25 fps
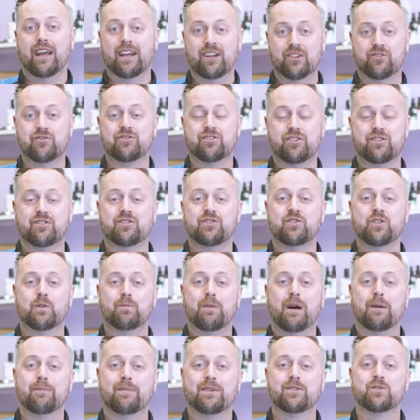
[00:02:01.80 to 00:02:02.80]
introducing your
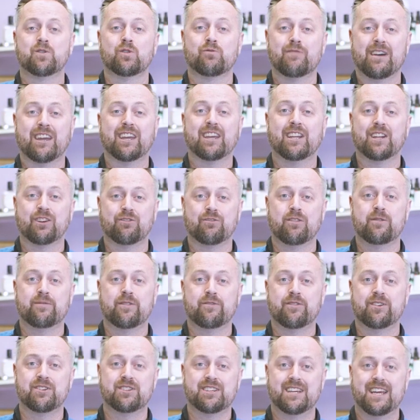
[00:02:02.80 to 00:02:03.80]
puppy to a regular
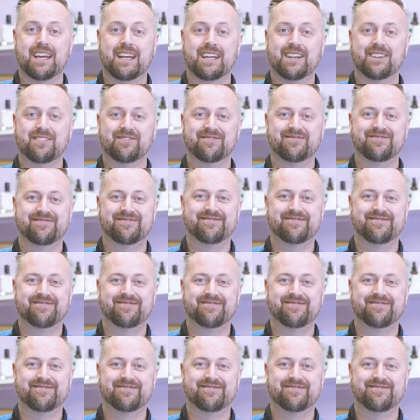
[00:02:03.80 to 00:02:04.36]
grooming routine.